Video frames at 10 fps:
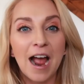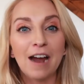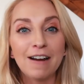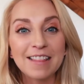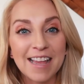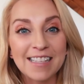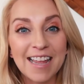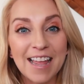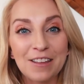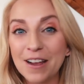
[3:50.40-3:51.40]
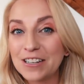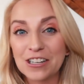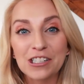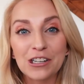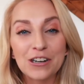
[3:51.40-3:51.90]
All right, that's it. You guys
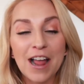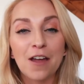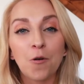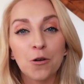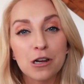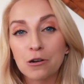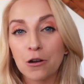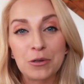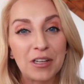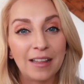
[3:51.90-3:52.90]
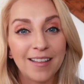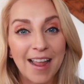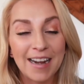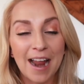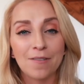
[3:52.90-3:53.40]
just learned how to order your groceries
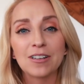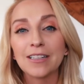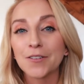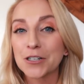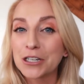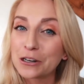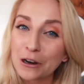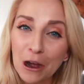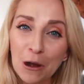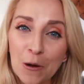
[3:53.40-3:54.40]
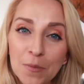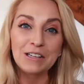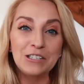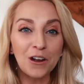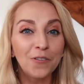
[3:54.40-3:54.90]
online and have it delivered to your home.
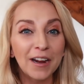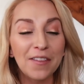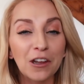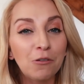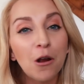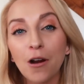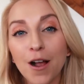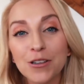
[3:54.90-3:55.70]
Don't forget that Kroger